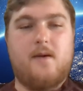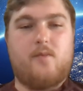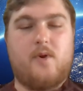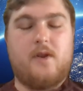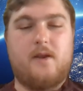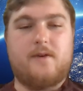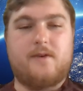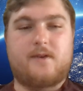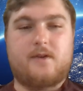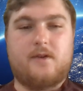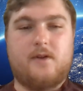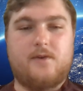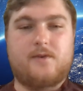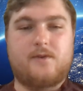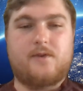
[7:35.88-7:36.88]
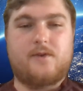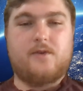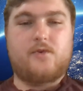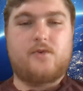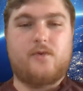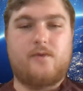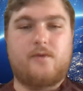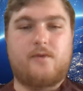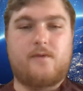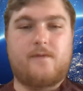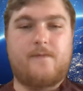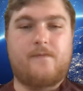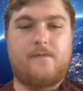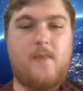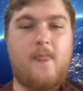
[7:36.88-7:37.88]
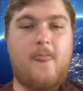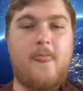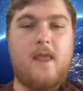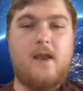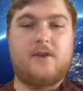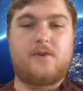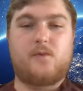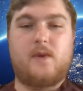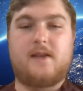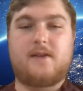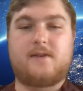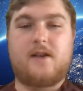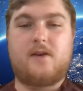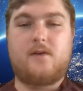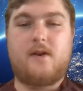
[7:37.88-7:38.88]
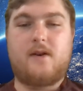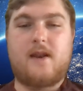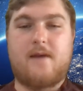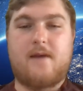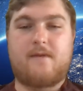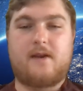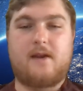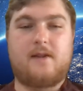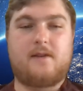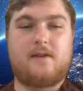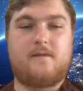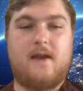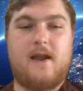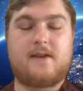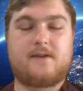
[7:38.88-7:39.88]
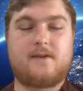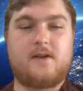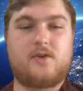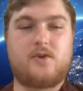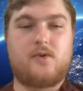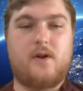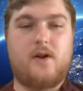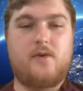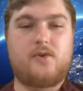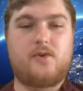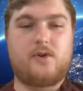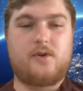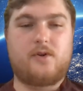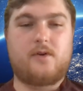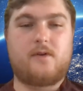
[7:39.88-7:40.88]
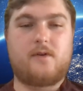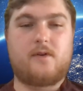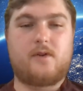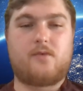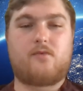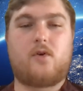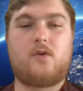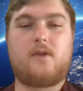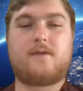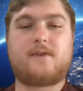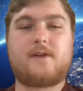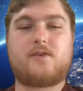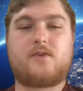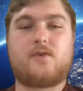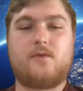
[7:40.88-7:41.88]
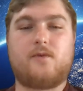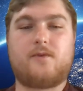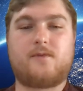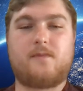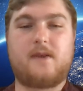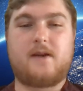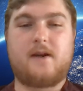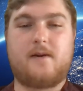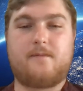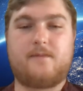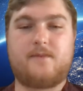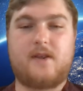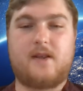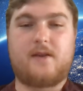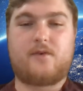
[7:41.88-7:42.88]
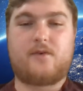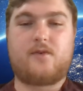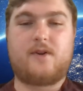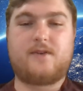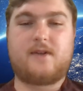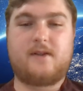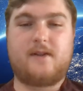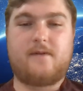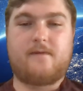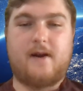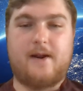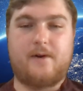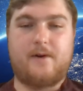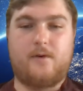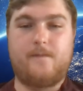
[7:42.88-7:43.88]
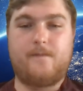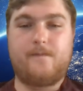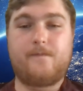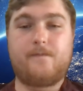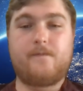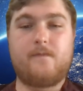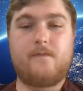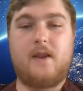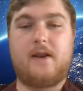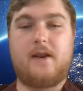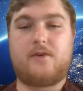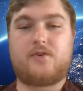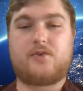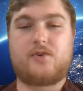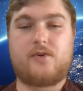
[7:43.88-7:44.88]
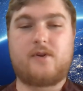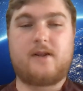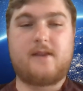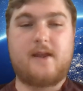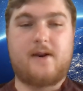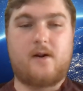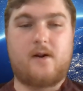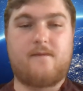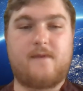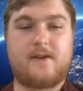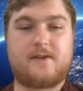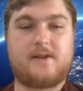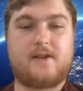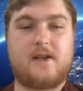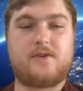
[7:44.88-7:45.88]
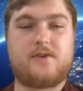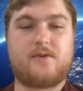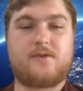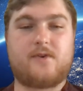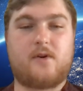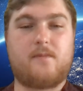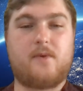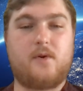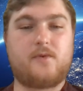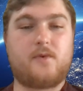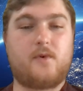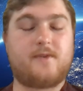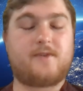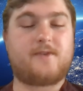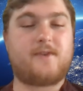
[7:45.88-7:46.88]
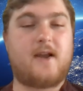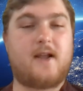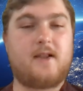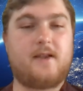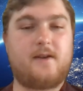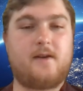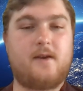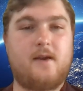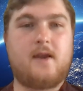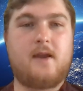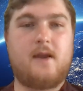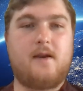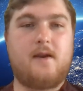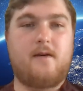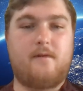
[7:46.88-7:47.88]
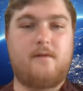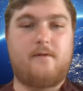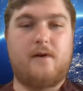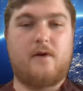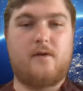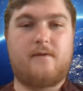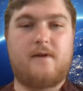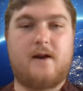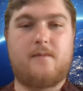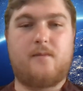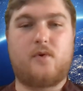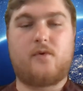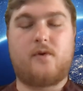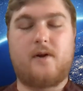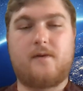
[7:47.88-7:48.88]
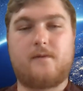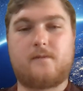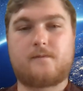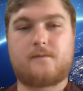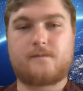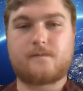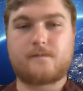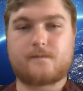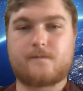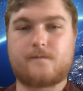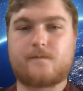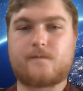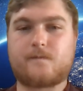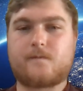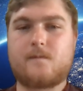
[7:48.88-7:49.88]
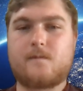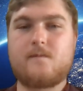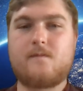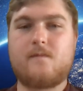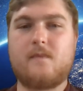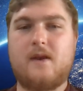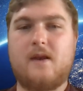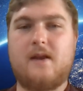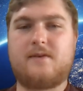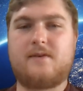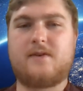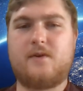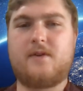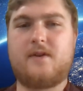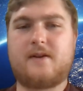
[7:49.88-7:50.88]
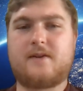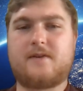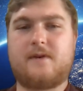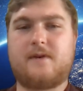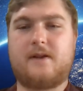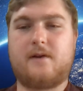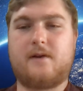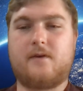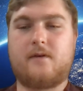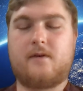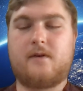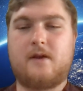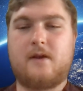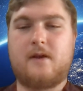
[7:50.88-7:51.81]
bringing us closer to the truth. As we continue to navigate the vast digital ocean, the role of such tools becomes increasingly vital in ensuring that our investigations are built on solid, verifiable ground. Until the next video,